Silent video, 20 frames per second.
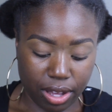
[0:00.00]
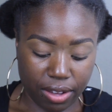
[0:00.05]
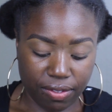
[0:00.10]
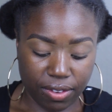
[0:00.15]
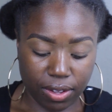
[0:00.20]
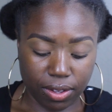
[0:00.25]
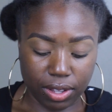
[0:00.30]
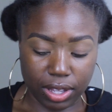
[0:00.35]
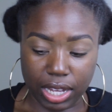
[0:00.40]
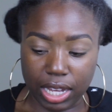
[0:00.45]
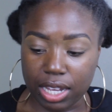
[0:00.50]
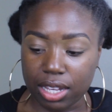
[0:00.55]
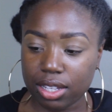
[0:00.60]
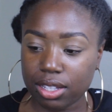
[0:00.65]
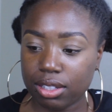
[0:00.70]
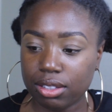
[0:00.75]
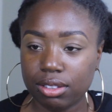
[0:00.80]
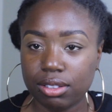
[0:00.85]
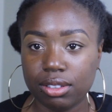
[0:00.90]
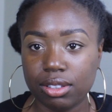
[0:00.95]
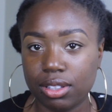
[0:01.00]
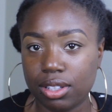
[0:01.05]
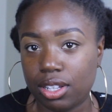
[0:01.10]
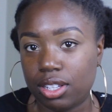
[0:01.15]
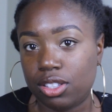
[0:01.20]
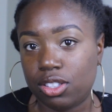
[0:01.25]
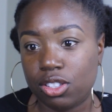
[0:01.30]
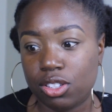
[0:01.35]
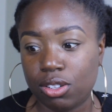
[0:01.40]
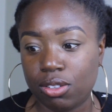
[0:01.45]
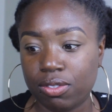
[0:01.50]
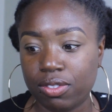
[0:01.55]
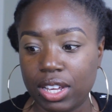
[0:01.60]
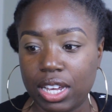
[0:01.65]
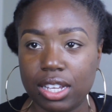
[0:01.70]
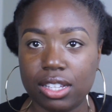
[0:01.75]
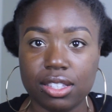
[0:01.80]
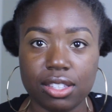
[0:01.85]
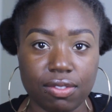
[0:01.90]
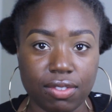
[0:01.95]
felt like it's Too
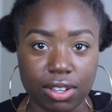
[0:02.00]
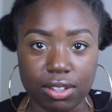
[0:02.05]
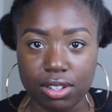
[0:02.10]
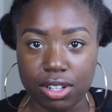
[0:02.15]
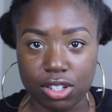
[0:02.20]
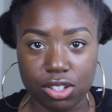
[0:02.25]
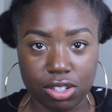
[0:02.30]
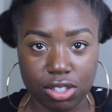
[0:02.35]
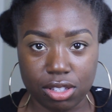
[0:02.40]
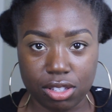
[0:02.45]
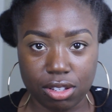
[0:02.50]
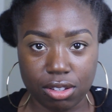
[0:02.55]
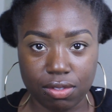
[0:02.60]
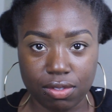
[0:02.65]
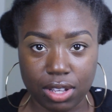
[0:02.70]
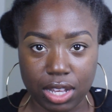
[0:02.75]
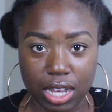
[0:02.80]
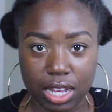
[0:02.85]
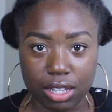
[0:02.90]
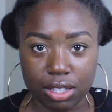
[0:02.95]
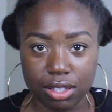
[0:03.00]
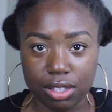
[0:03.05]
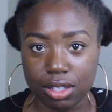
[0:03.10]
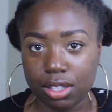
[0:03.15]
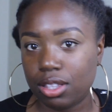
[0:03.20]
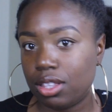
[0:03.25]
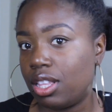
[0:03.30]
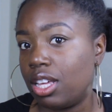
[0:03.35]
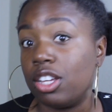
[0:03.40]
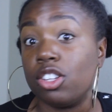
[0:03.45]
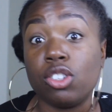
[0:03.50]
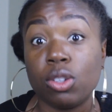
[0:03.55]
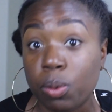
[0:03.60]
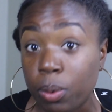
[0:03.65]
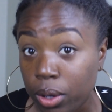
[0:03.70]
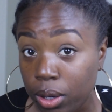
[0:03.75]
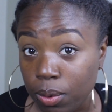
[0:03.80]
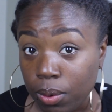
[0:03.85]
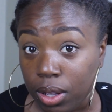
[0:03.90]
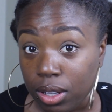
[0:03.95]
Faced, the foundation's Too Faced, they should
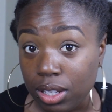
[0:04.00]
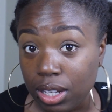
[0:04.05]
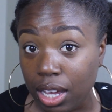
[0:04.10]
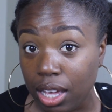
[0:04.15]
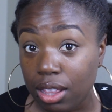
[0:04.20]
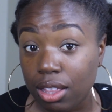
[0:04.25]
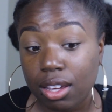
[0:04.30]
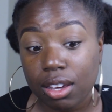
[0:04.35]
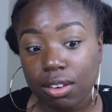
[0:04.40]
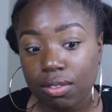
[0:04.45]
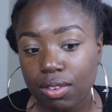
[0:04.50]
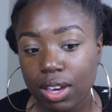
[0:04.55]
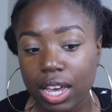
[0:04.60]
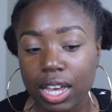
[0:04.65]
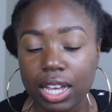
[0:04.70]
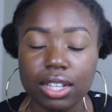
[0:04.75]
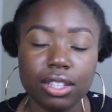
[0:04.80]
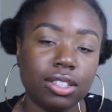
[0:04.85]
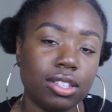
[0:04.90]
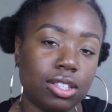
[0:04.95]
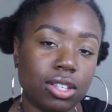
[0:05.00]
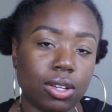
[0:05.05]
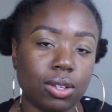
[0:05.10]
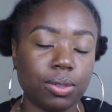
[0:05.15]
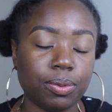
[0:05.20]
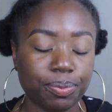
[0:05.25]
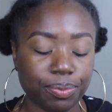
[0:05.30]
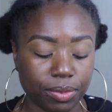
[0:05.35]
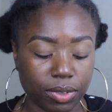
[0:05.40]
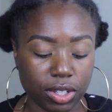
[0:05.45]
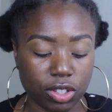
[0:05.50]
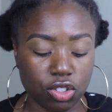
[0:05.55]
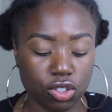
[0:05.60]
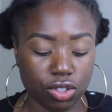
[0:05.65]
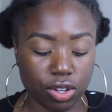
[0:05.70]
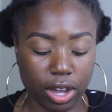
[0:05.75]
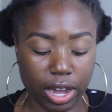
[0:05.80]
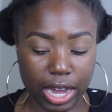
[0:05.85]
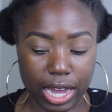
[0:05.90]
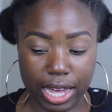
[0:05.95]
work well together, right? So let's
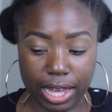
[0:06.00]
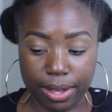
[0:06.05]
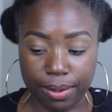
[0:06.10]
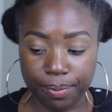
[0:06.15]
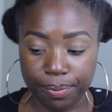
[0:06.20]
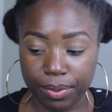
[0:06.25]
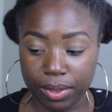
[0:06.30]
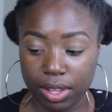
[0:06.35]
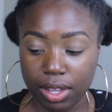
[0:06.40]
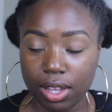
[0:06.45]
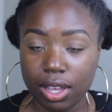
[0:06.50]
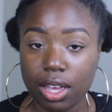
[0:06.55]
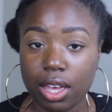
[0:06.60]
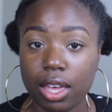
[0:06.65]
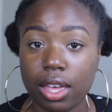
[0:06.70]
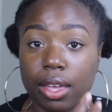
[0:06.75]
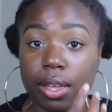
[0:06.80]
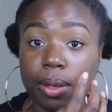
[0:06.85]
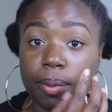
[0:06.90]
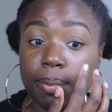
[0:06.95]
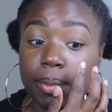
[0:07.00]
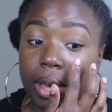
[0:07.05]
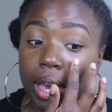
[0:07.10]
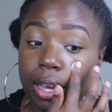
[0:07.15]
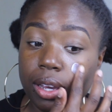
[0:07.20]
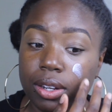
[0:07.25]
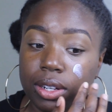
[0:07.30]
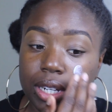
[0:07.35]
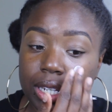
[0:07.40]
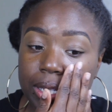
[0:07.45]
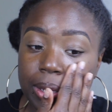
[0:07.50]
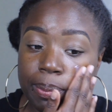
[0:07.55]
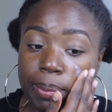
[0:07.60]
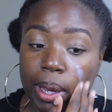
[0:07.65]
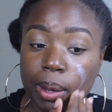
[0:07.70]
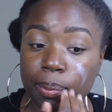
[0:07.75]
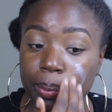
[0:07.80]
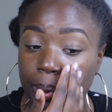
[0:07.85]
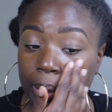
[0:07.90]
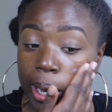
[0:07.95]
try it. I already did
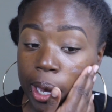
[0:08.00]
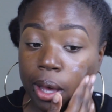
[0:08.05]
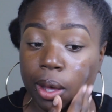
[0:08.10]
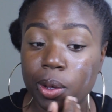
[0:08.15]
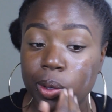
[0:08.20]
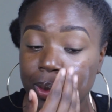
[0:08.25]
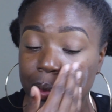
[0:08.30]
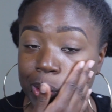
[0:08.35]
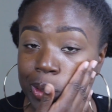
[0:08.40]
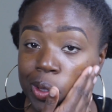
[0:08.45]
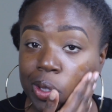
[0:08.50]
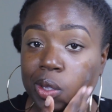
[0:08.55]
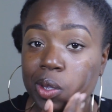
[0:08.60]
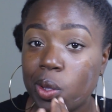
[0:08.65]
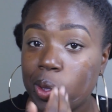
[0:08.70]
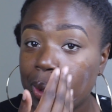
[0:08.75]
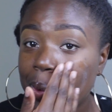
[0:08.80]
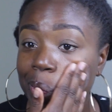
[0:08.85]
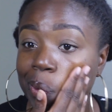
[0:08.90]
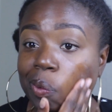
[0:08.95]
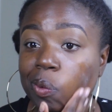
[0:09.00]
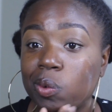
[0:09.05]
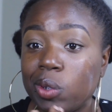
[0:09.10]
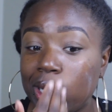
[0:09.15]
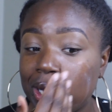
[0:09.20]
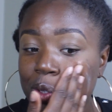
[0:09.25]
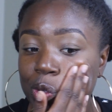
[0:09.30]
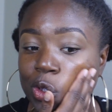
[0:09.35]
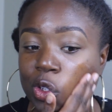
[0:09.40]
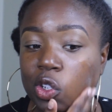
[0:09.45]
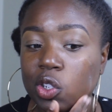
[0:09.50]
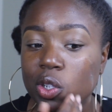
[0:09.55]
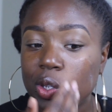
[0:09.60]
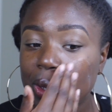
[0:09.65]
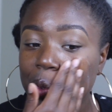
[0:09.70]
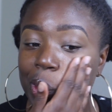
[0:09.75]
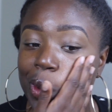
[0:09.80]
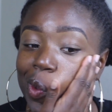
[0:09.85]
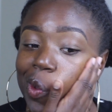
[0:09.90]
my brows, which